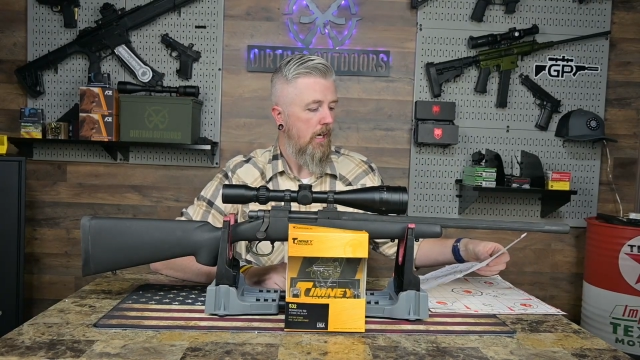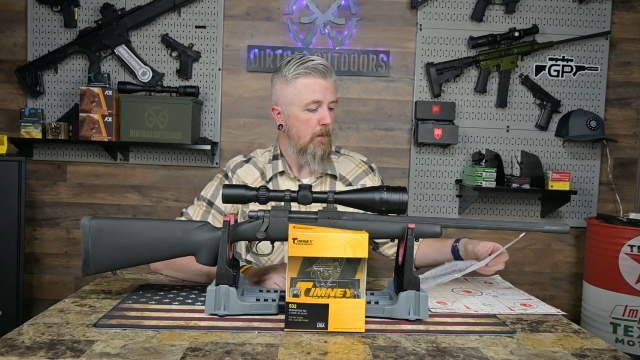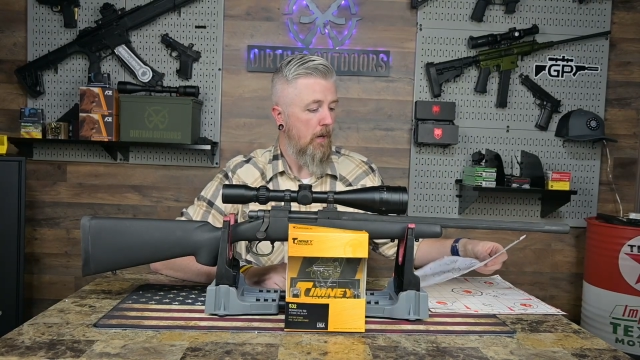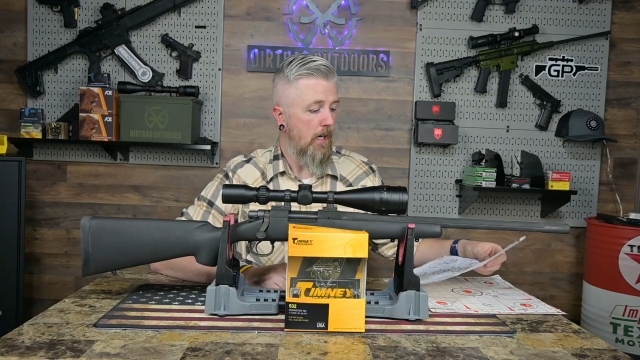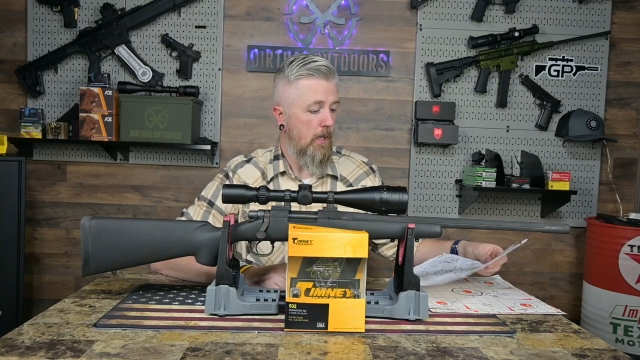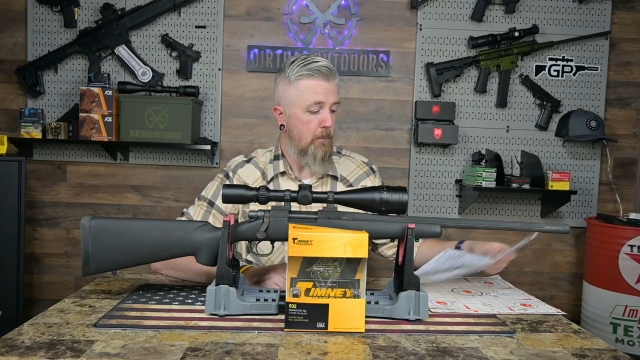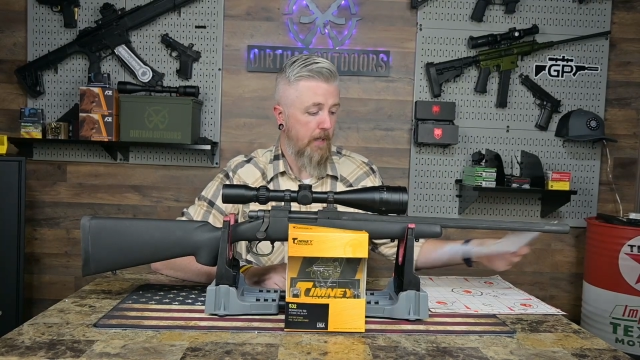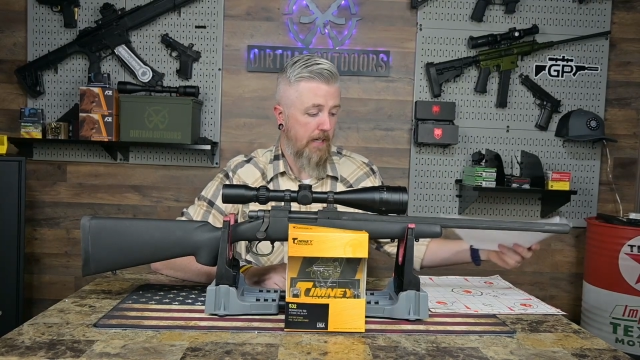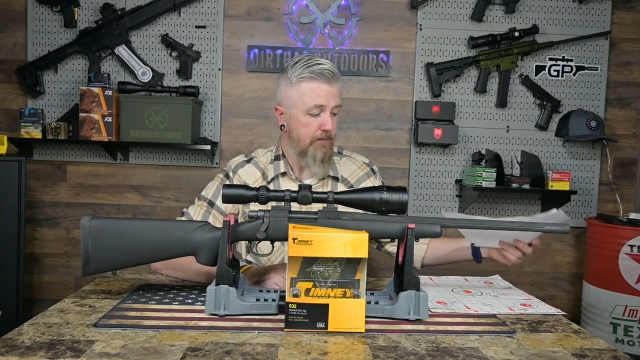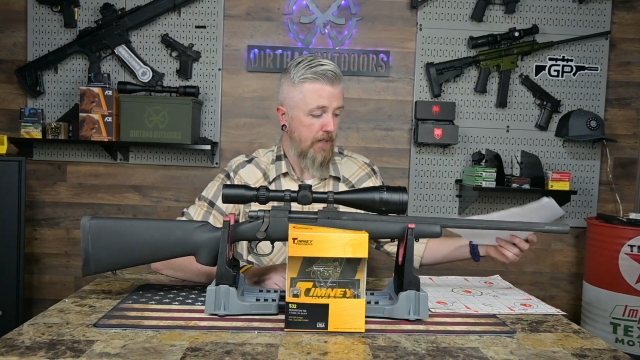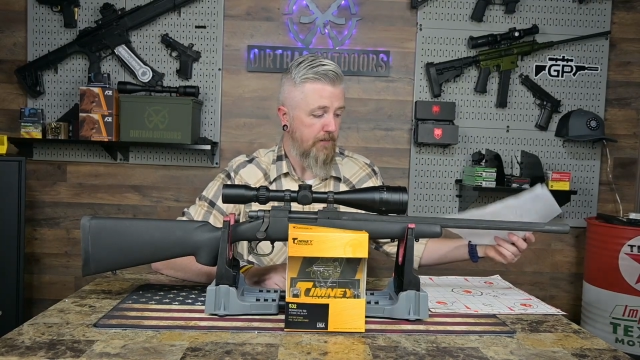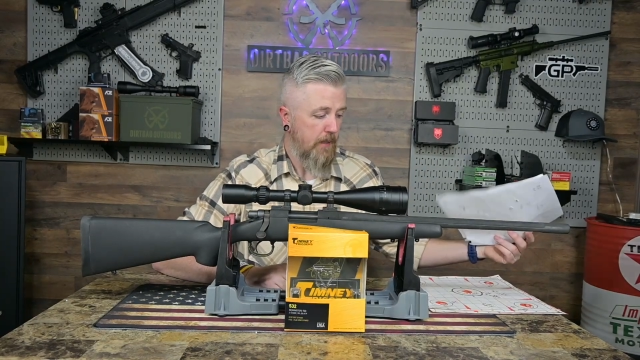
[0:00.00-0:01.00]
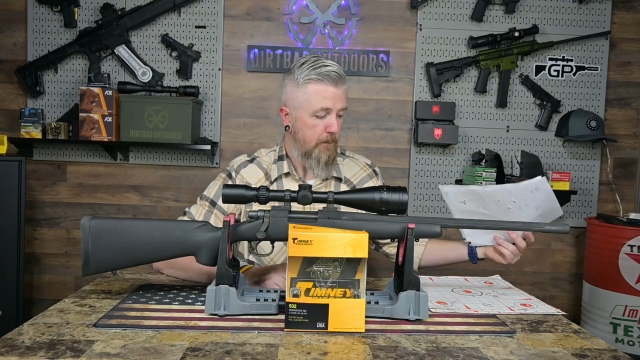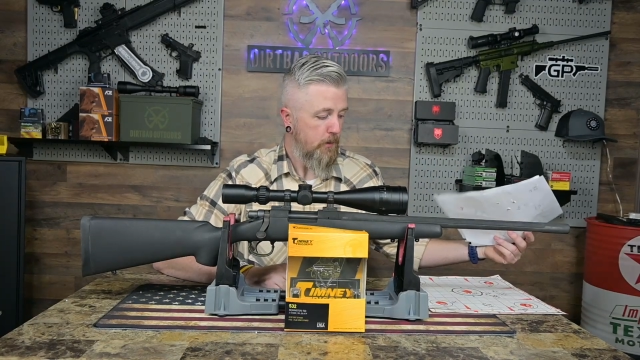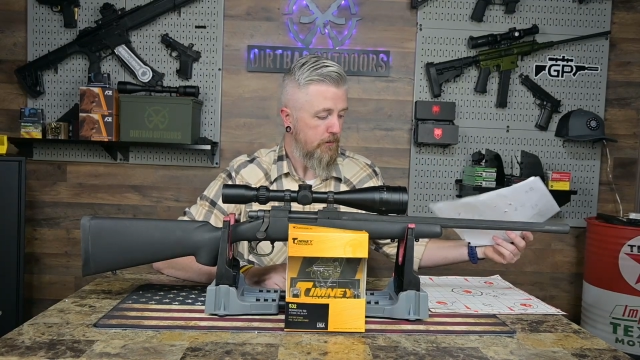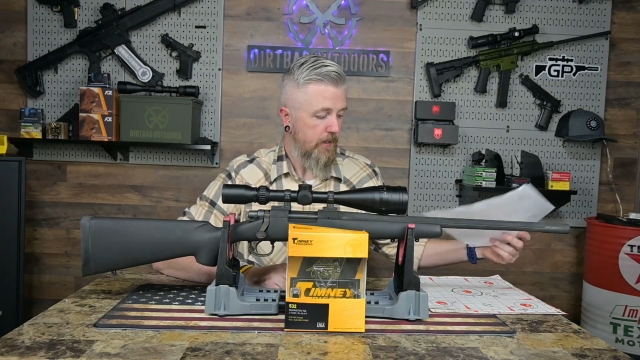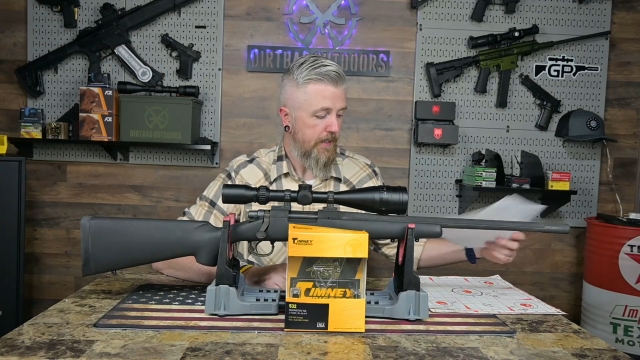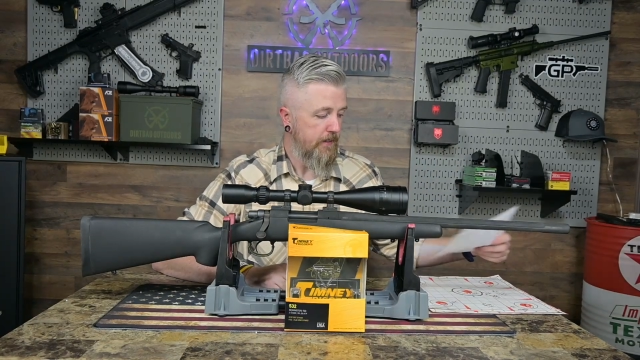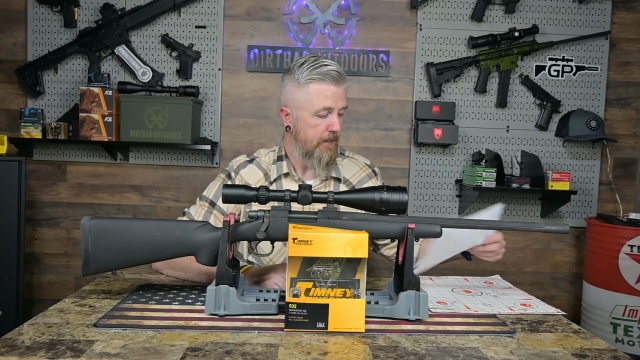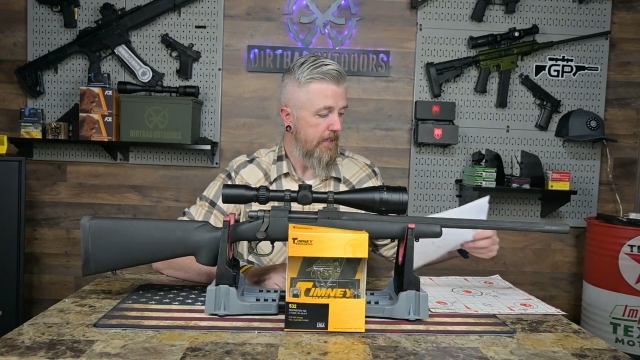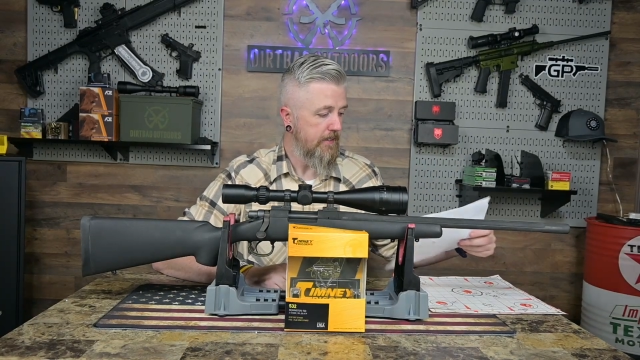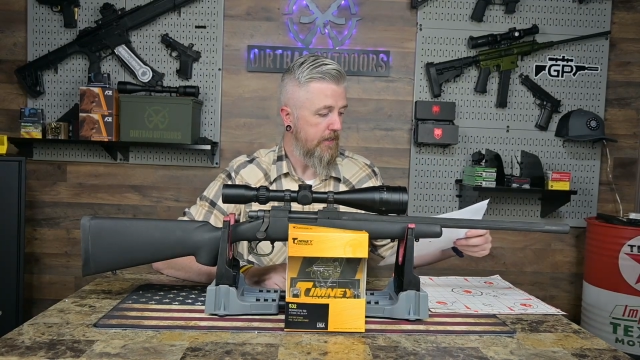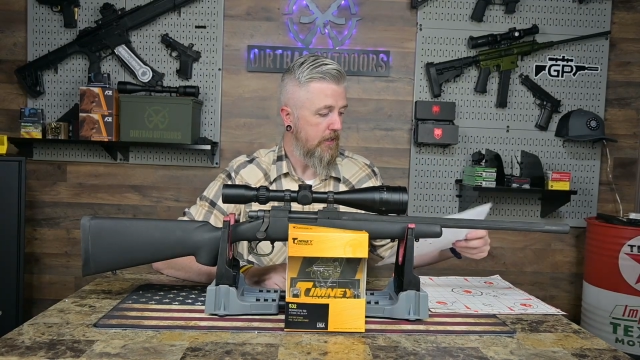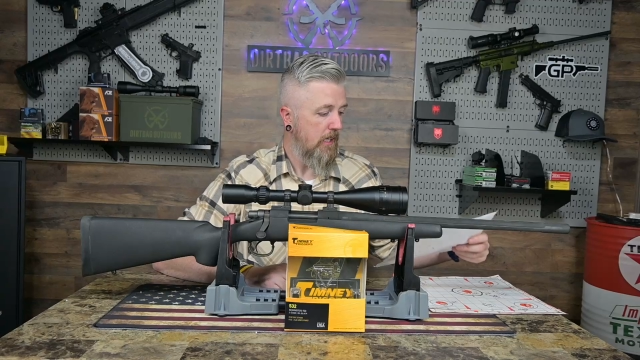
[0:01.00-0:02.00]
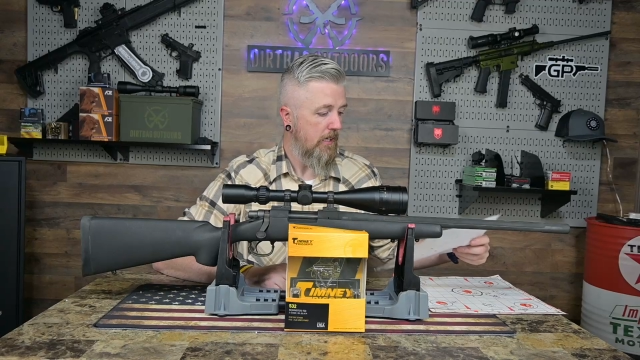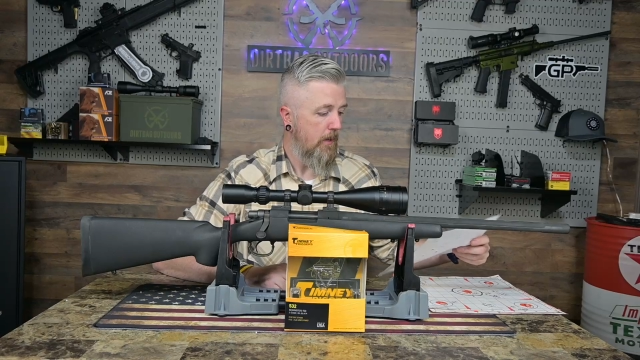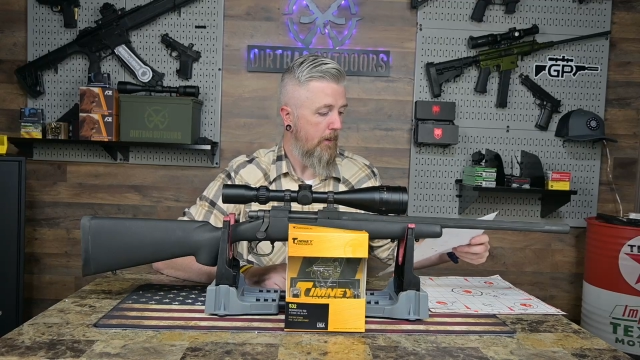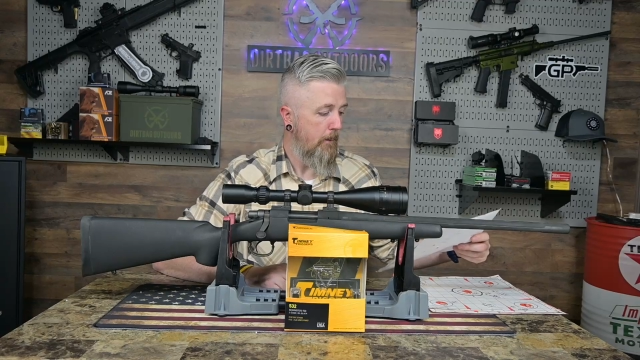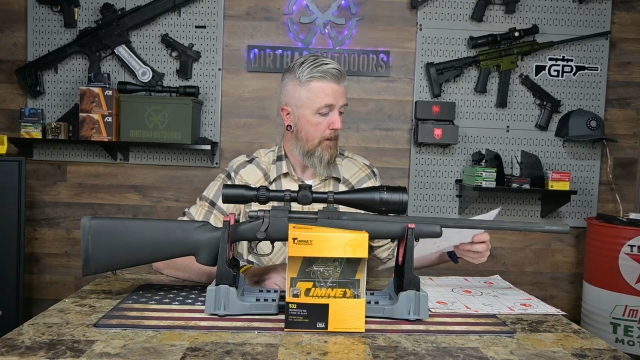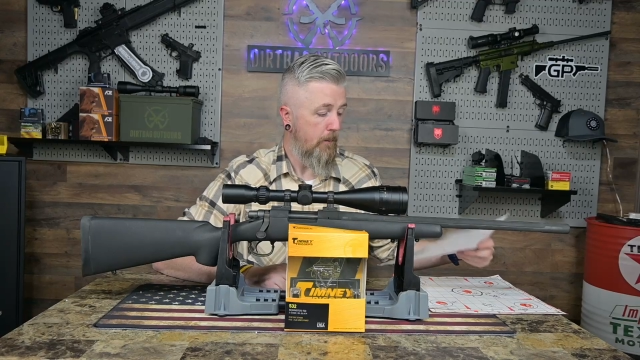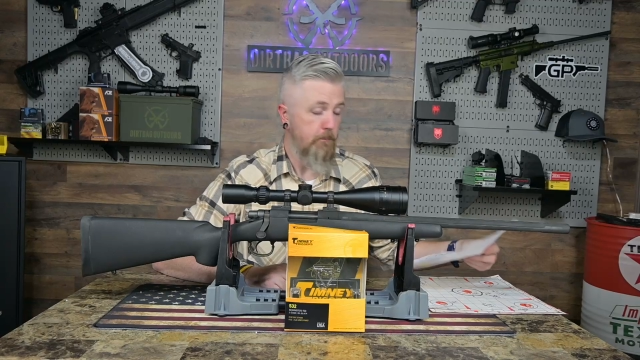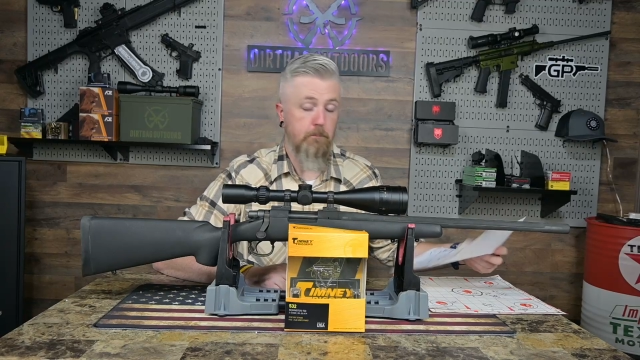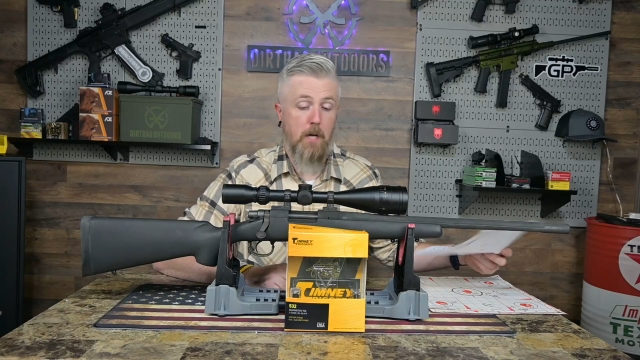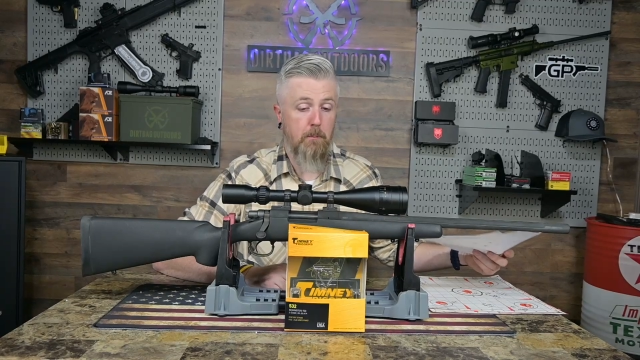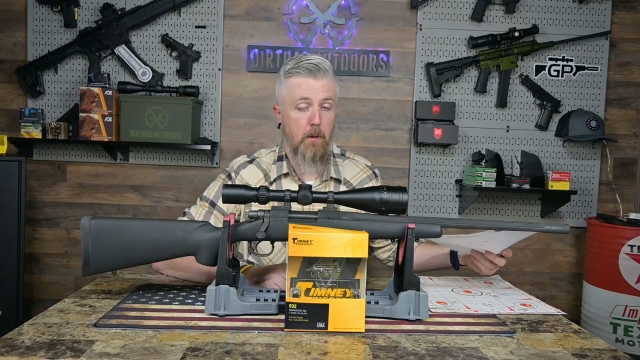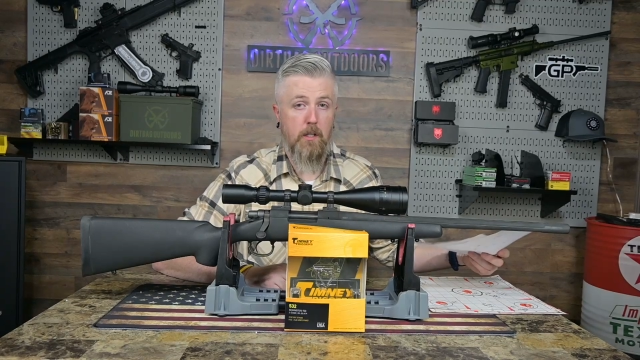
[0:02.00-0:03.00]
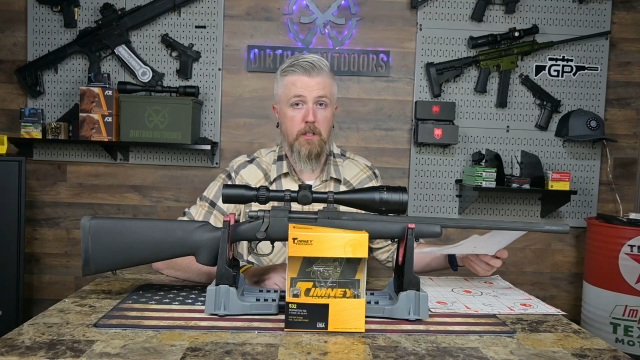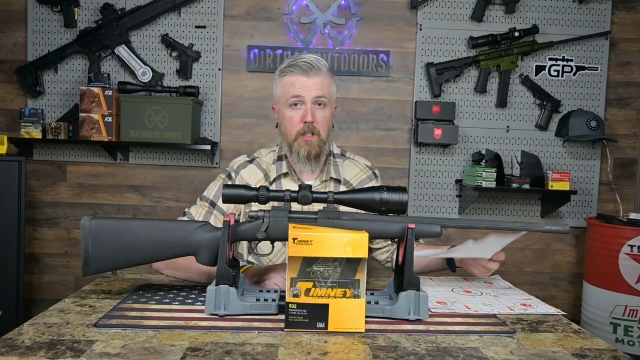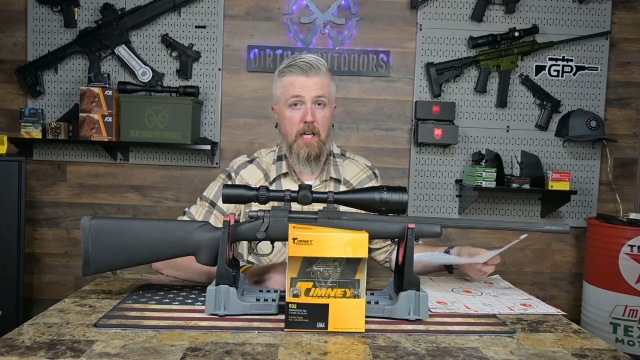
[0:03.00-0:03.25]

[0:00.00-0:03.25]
But I've got proof right here, guys. I shot it a bunch.